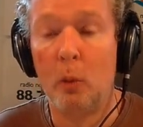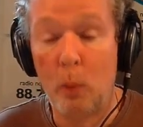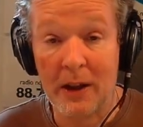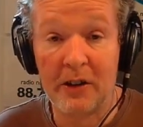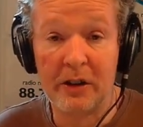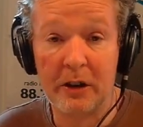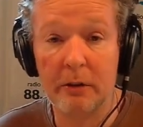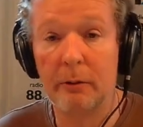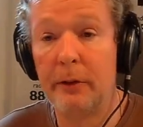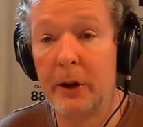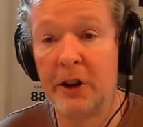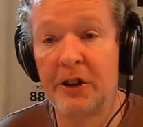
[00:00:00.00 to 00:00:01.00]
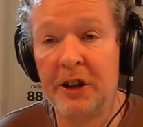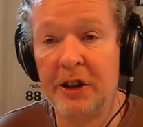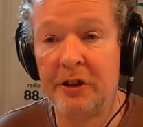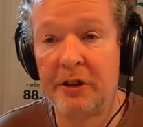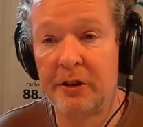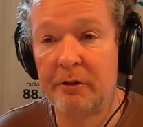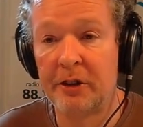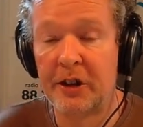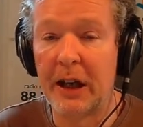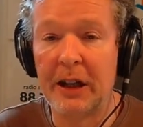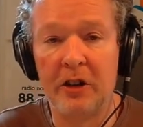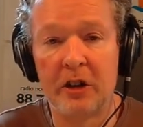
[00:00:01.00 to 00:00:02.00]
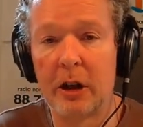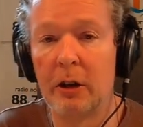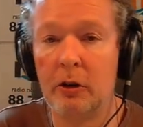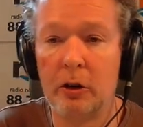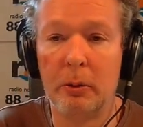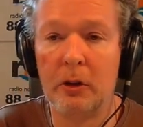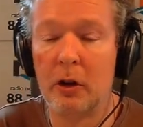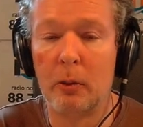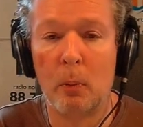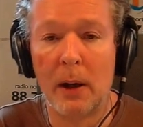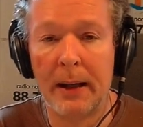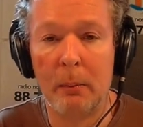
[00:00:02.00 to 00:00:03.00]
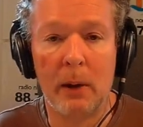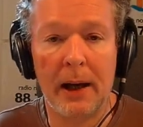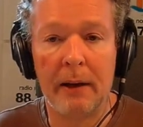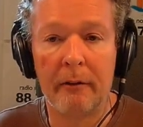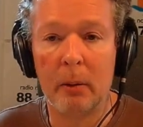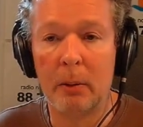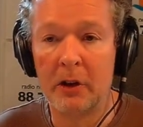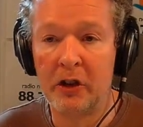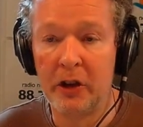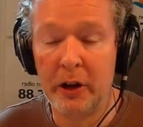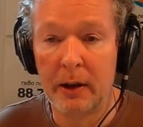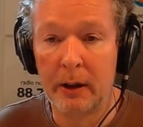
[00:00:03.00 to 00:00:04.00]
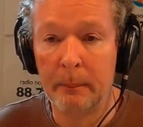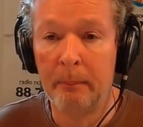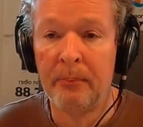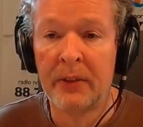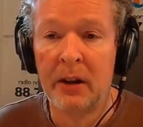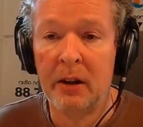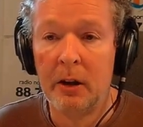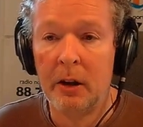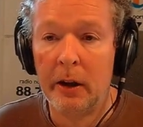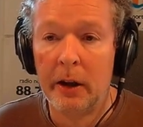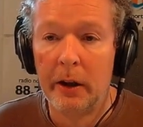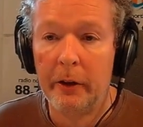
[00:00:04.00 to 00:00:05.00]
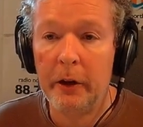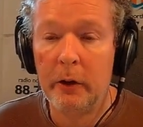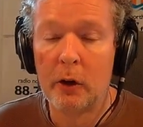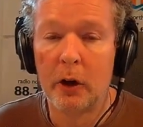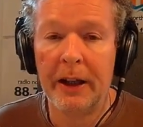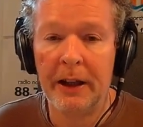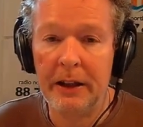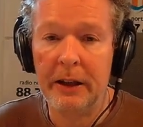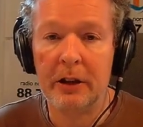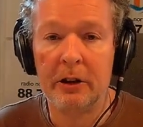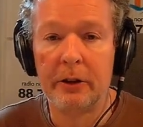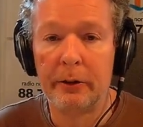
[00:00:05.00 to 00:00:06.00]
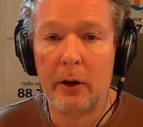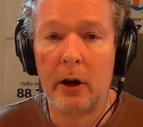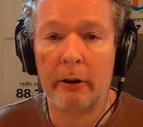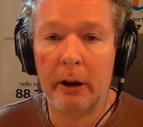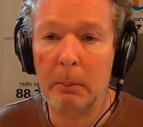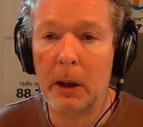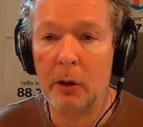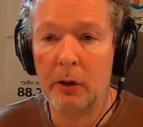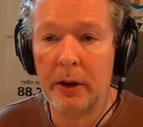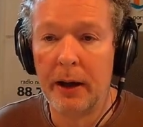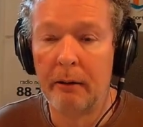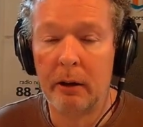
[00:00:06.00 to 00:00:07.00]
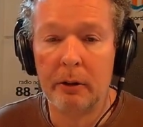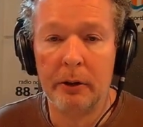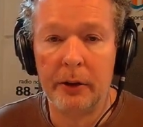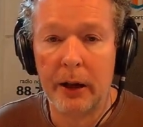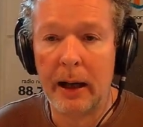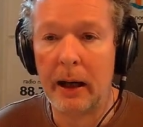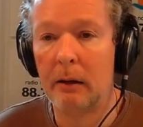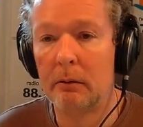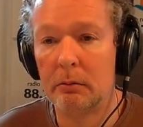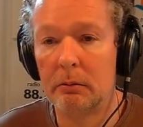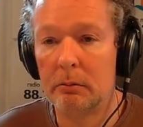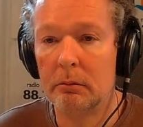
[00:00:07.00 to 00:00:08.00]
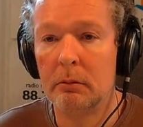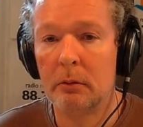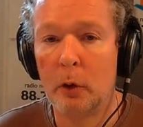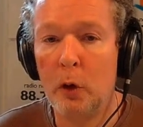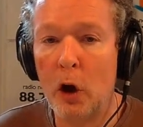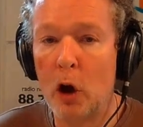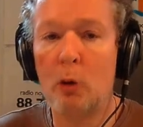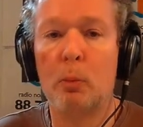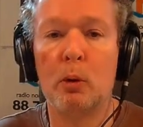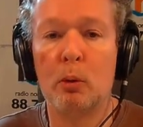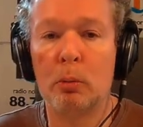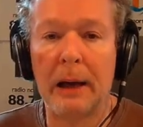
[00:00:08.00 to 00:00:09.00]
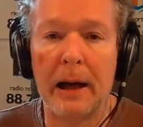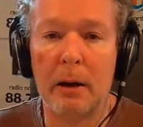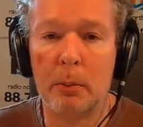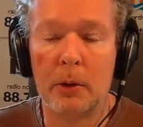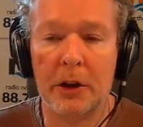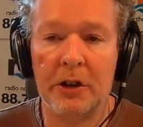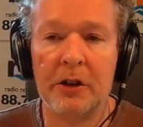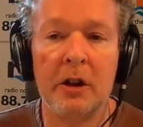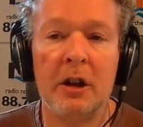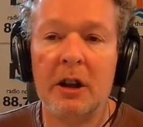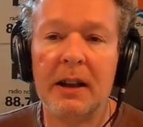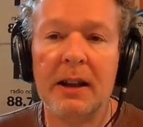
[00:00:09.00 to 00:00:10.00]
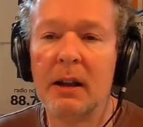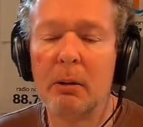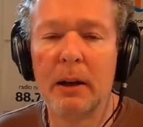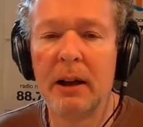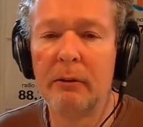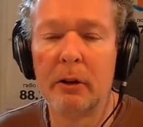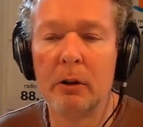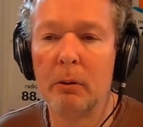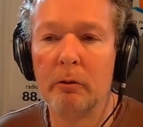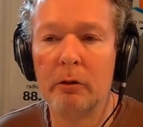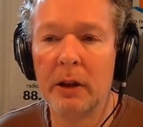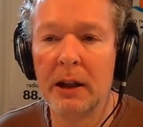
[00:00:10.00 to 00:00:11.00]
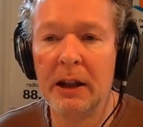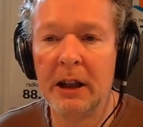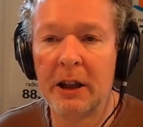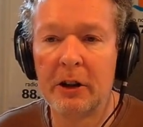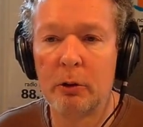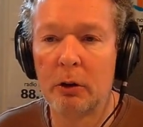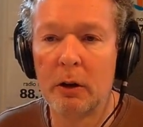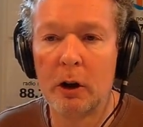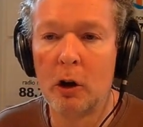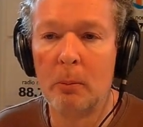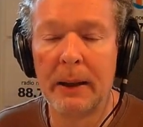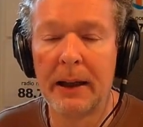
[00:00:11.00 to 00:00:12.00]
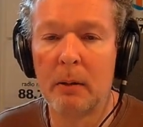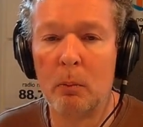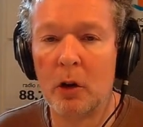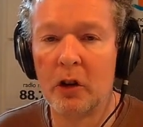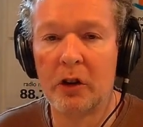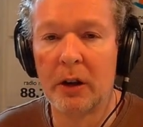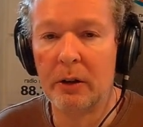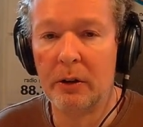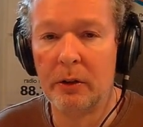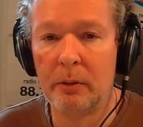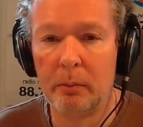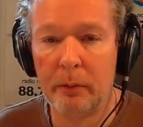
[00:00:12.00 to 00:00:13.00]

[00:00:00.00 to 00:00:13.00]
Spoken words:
Western versus Stagecoach with John Wayne, where everyone's, you know, you've got Indians firing bows and arrows at noble cowboys. No one ever really has gone back and watched those